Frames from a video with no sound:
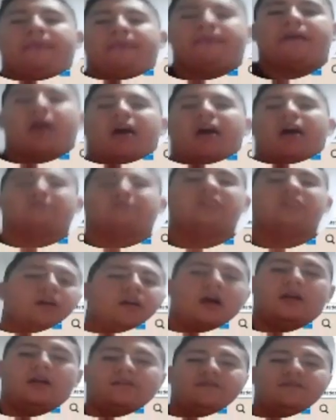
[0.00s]
Obviously,
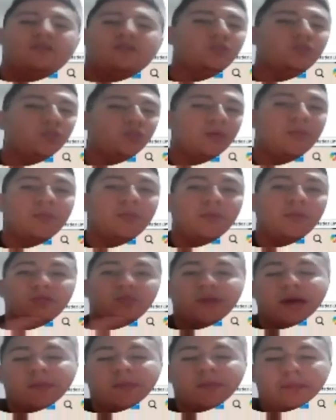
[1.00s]
all of those were proposed
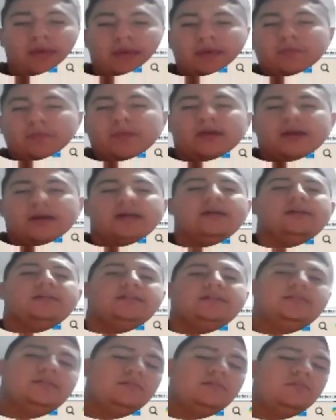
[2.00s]
by me
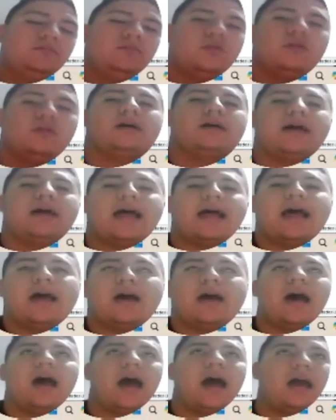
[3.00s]
because
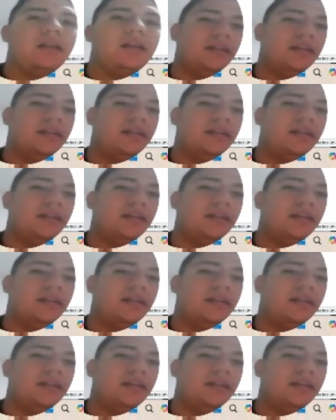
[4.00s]
I